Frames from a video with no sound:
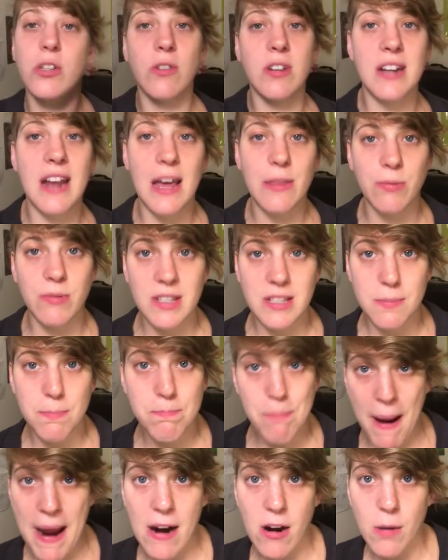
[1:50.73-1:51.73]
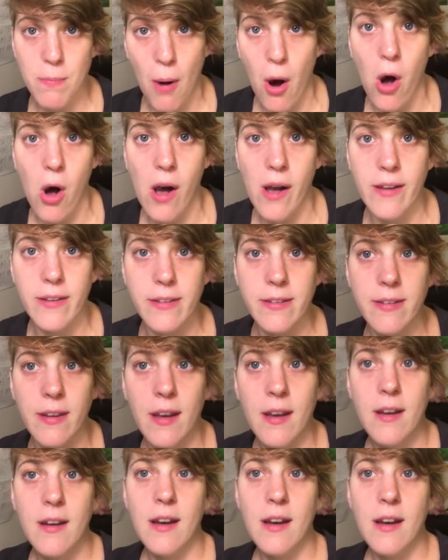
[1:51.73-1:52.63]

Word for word: you to death with its bear paws,